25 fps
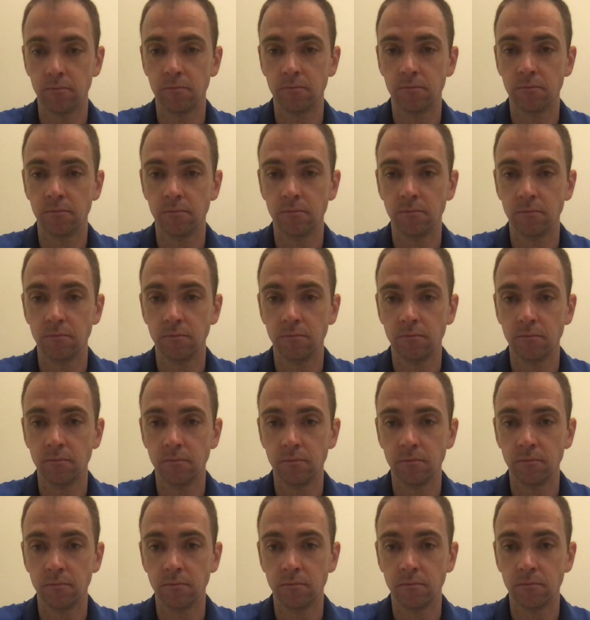
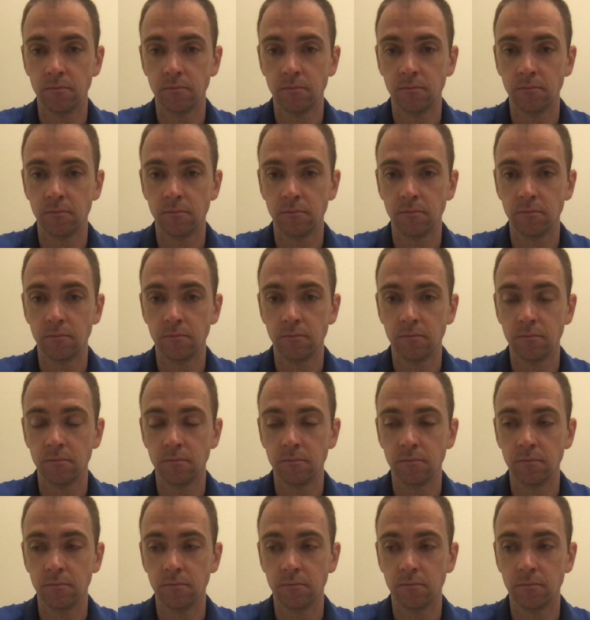
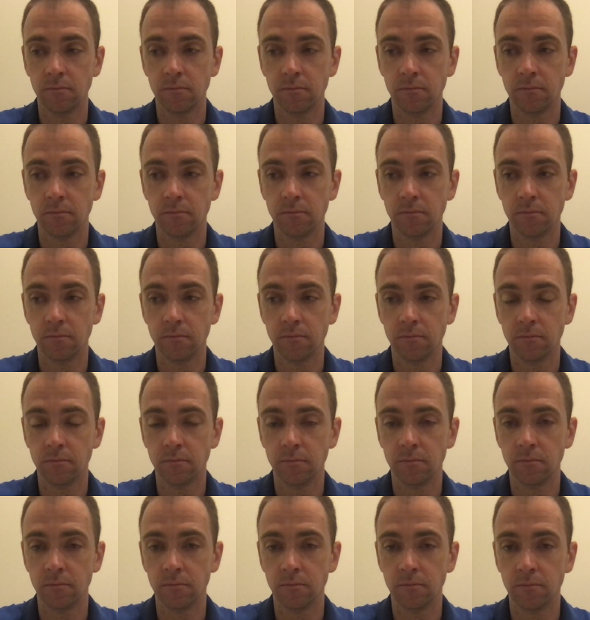
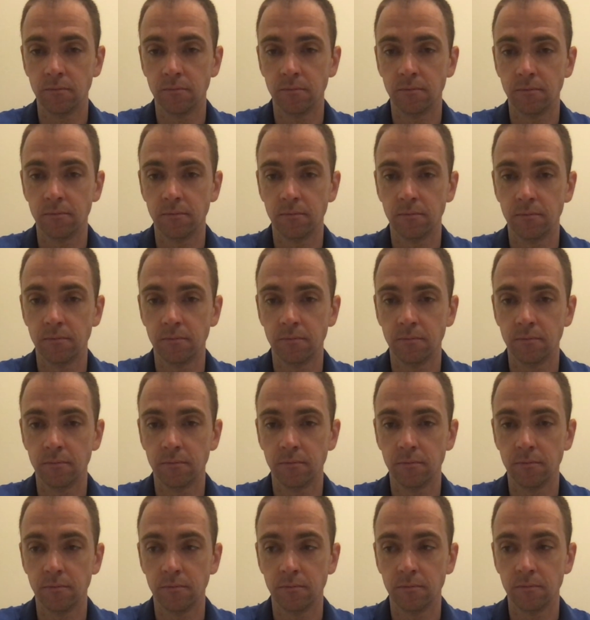
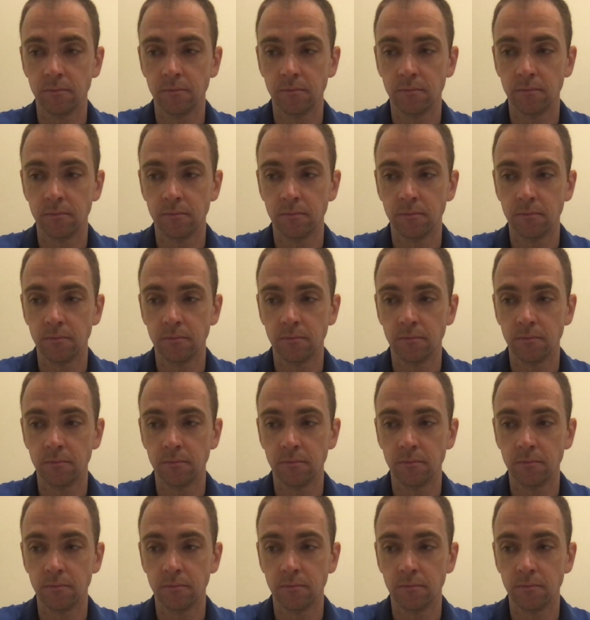Nobody speaks.